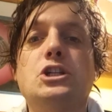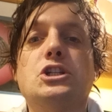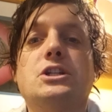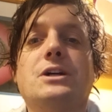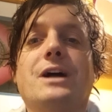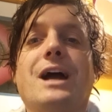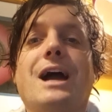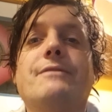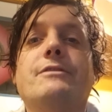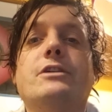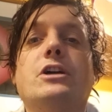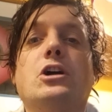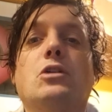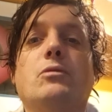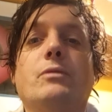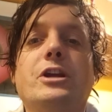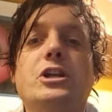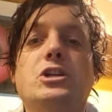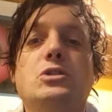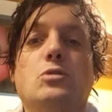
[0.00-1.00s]
So having
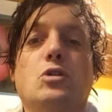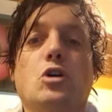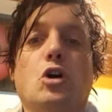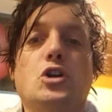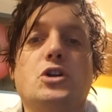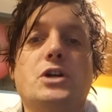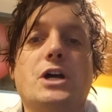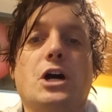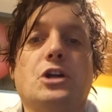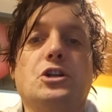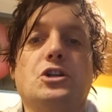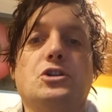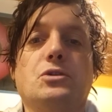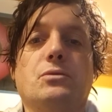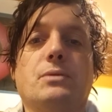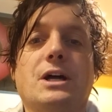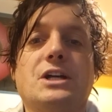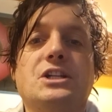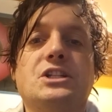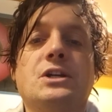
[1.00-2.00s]
agreed to a contract under
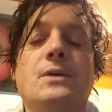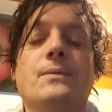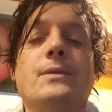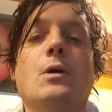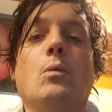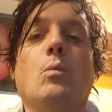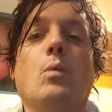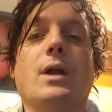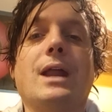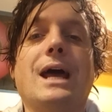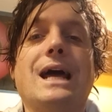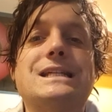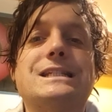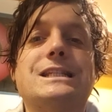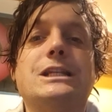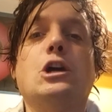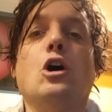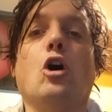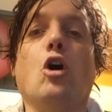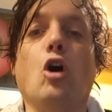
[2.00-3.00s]
duress, one has
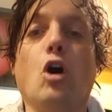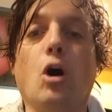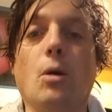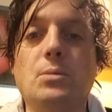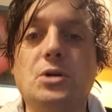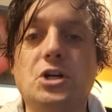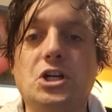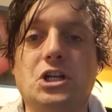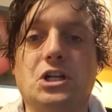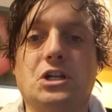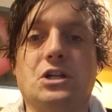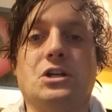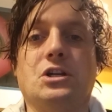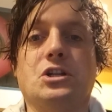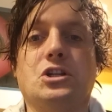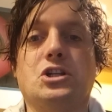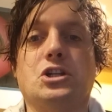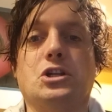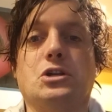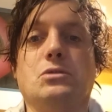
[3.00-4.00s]
the option
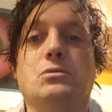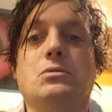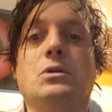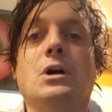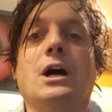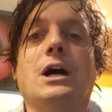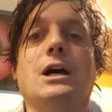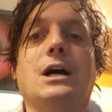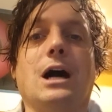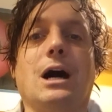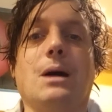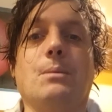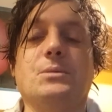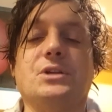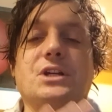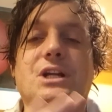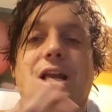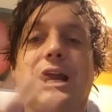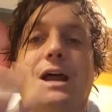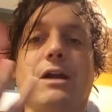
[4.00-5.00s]
to
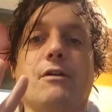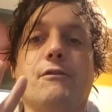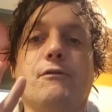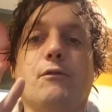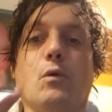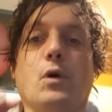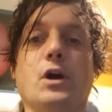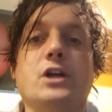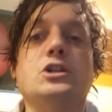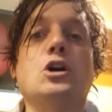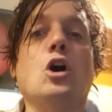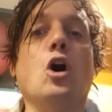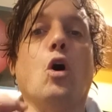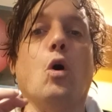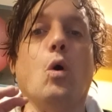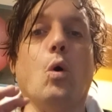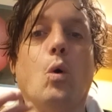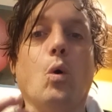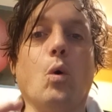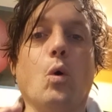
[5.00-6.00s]
declare it void
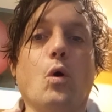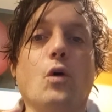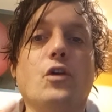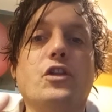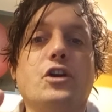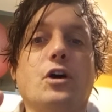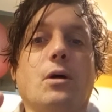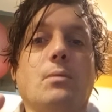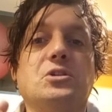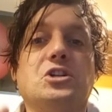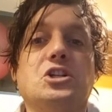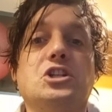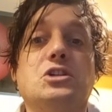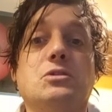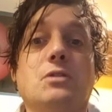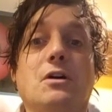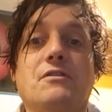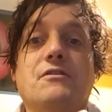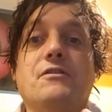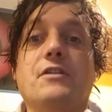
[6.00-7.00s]
or the option
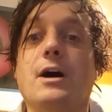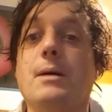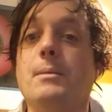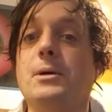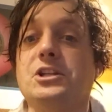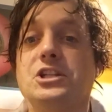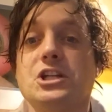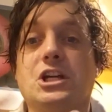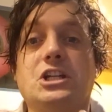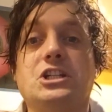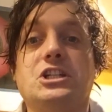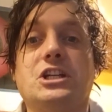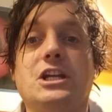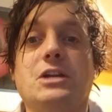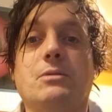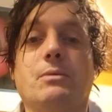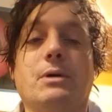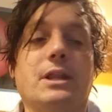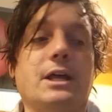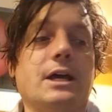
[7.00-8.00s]
to affirm it, to
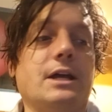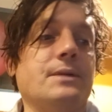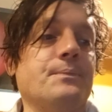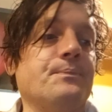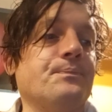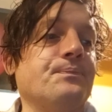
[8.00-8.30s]
continue with it.